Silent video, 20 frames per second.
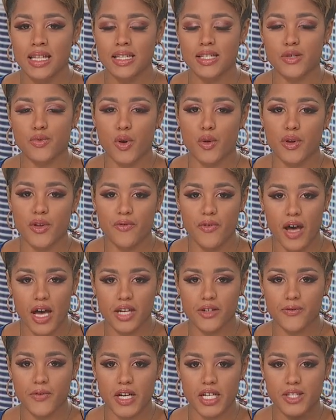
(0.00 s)
This is where we
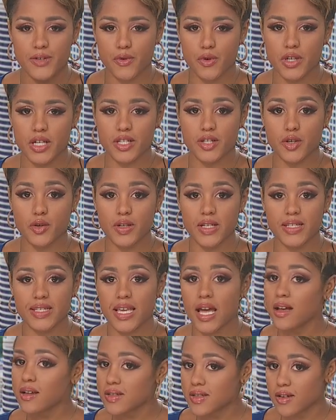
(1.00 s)
find Fox 40's Tony
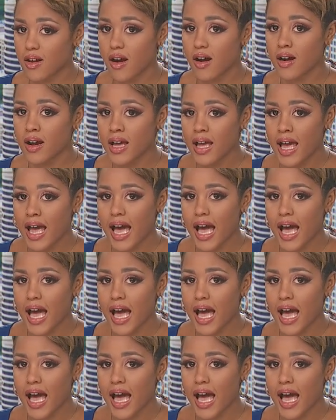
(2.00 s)
Salazar